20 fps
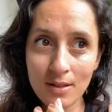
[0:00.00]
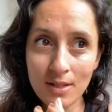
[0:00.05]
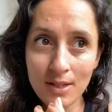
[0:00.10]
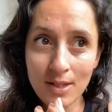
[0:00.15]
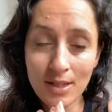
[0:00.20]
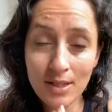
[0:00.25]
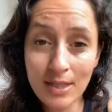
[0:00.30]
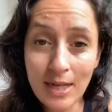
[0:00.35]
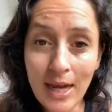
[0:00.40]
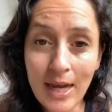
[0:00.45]

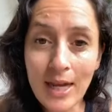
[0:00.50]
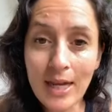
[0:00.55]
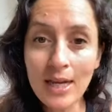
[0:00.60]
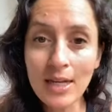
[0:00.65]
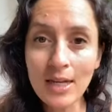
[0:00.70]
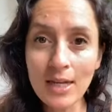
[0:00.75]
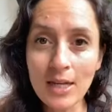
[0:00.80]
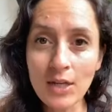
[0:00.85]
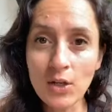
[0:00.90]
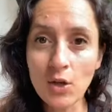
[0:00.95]
stay
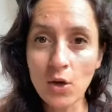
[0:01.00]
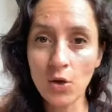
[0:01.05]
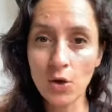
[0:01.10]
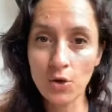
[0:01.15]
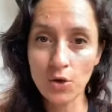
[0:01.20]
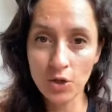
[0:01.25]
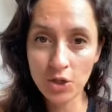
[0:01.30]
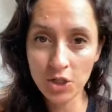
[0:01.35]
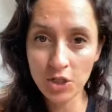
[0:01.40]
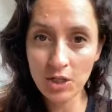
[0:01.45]
in
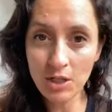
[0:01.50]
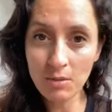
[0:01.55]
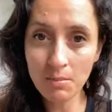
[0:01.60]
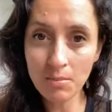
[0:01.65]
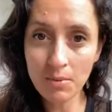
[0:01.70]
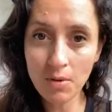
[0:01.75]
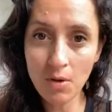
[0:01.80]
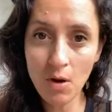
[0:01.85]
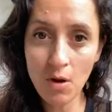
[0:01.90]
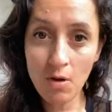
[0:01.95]

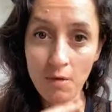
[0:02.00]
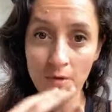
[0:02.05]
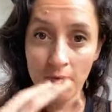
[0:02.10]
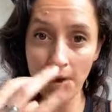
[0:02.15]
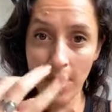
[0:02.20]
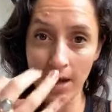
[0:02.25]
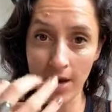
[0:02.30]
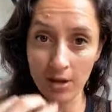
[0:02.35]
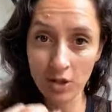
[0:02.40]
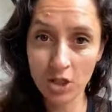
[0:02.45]
ownership of
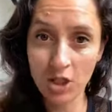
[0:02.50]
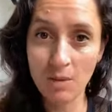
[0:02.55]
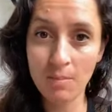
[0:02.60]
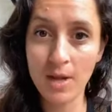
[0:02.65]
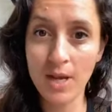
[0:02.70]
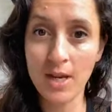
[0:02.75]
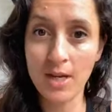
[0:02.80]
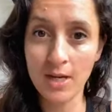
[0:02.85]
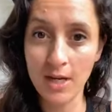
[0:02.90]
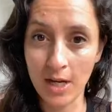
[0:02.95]
our
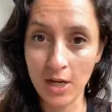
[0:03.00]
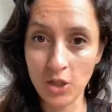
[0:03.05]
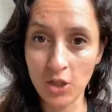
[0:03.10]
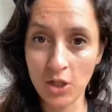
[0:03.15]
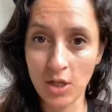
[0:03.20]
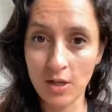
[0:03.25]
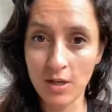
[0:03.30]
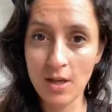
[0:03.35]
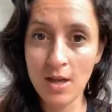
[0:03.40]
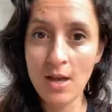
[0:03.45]
shamanic
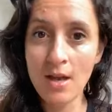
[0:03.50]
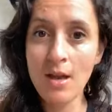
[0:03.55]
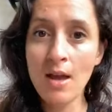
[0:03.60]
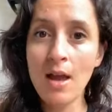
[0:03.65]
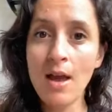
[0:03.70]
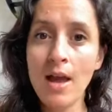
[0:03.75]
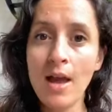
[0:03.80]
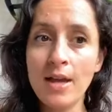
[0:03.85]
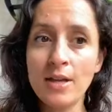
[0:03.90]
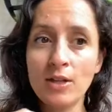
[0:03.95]
nature.
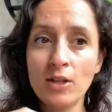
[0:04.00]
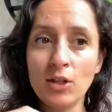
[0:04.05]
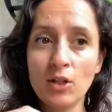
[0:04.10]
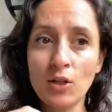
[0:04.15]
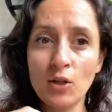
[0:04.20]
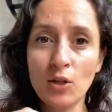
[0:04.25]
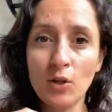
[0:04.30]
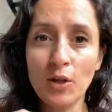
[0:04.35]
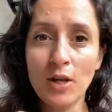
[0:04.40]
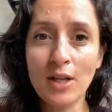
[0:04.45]
And
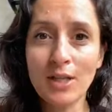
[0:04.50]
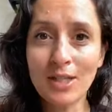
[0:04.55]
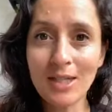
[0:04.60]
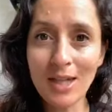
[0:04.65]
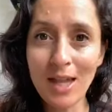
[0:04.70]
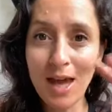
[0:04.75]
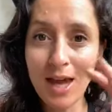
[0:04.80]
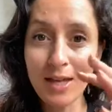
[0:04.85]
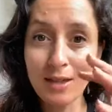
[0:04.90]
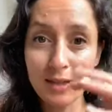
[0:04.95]
so it's
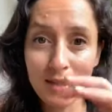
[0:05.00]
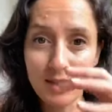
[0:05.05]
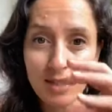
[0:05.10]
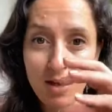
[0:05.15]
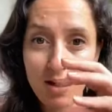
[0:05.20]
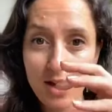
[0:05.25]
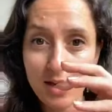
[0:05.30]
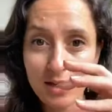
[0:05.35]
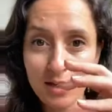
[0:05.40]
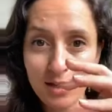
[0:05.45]
like the
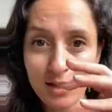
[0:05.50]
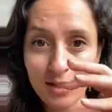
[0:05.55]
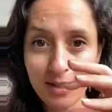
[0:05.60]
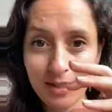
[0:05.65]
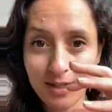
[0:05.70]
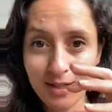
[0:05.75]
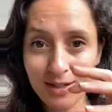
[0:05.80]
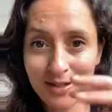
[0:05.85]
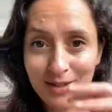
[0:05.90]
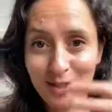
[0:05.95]

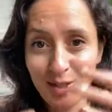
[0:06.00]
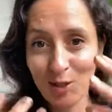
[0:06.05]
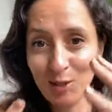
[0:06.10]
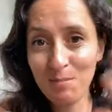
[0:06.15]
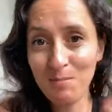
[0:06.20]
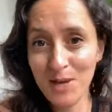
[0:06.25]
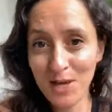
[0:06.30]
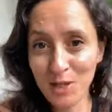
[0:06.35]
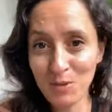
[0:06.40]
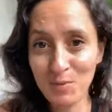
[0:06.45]
scientist, so
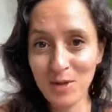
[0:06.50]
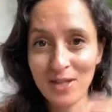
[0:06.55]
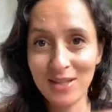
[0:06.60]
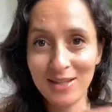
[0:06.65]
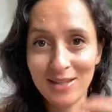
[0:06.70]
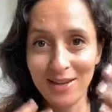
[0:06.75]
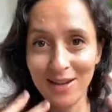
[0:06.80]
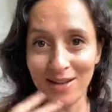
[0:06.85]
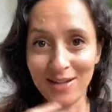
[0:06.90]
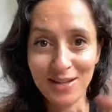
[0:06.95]
imagine we're the
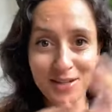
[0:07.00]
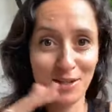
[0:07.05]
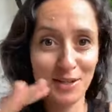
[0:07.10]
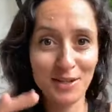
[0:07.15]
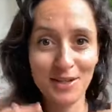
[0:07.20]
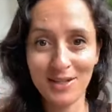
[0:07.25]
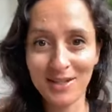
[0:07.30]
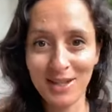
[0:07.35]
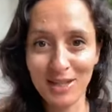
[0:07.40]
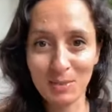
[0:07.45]
scientist
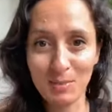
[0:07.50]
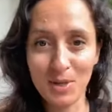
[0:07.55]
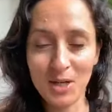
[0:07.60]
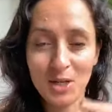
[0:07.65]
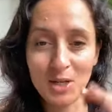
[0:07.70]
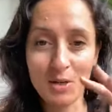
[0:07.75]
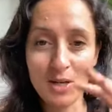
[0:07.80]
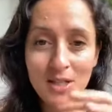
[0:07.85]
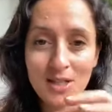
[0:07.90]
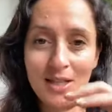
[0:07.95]
in this
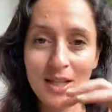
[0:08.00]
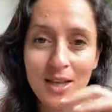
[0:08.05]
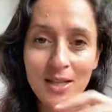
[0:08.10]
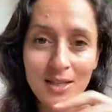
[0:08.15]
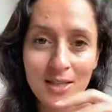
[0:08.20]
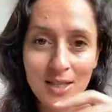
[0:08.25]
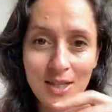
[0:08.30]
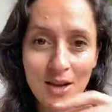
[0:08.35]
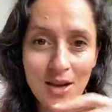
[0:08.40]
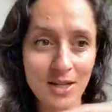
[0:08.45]
explanation, it's like
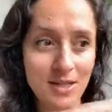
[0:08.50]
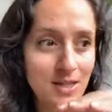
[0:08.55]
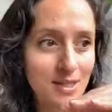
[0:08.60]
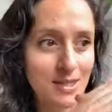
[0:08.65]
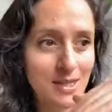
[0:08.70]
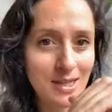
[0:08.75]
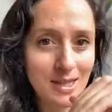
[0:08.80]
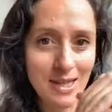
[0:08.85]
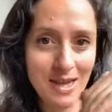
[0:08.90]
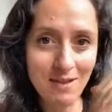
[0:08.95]
the
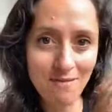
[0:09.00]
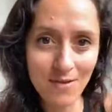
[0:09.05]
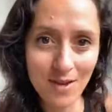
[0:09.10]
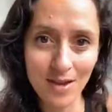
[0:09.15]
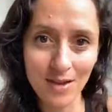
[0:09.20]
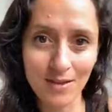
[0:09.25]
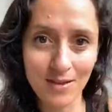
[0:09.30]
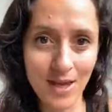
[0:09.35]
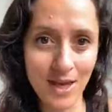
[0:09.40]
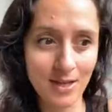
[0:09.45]
scientist
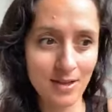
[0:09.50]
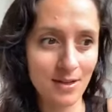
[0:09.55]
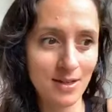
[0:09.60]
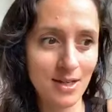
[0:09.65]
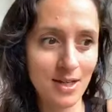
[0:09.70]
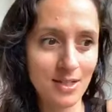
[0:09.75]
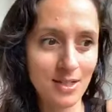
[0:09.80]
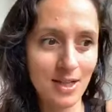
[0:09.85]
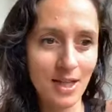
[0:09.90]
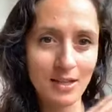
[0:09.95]
leaving that
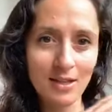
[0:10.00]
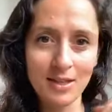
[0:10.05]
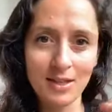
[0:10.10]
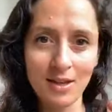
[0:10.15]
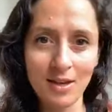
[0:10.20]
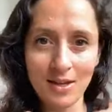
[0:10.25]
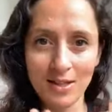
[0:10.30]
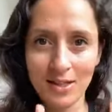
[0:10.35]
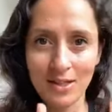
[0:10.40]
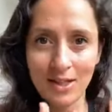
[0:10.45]

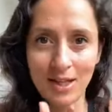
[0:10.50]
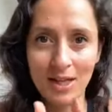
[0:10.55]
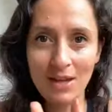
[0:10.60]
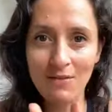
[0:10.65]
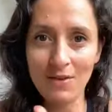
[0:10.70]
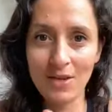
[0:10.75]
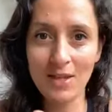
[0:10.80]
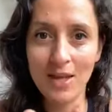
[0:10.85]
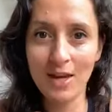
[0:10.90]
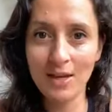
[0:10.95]

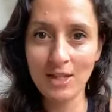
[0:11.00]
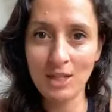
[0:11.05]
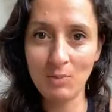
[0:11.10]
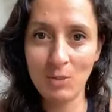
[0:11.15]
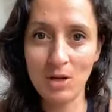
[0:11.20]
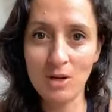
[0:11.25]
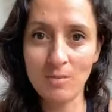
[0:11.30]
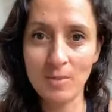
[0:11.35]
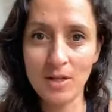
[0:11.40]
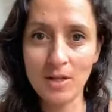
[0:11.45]

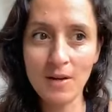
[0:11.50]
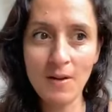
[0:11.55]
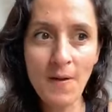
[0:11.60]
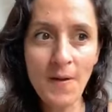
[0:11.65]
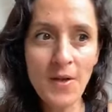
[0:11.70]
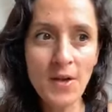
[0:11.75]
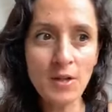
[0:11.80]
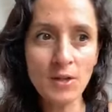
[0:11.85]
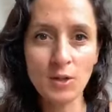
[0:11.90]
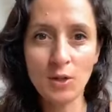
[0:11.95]
experiment,
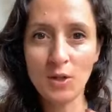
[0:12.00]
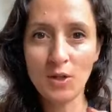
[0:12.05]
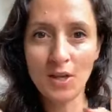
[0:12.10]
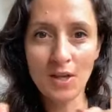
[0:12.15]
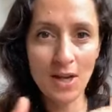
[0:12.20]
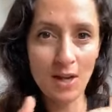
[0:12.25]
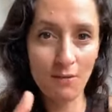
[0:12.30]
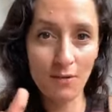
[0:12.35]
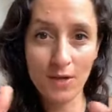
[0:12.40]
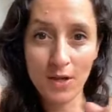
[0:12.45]
so
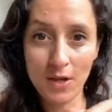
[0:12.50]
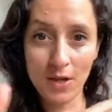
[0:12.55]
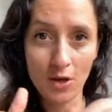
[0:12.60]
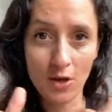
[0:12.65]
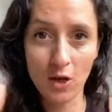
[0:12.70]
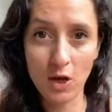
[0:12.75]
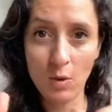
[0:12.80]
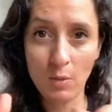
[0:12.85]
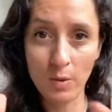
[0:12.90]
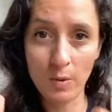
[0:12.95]
then everything
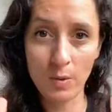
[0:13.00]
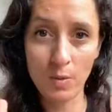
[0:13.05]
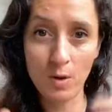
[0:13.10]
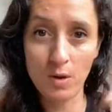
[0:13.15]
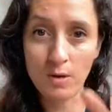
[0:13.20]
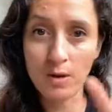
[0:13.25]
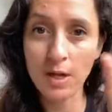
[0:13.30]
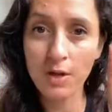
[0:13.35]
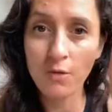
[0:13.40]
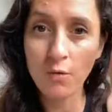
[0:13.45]
can go where we want.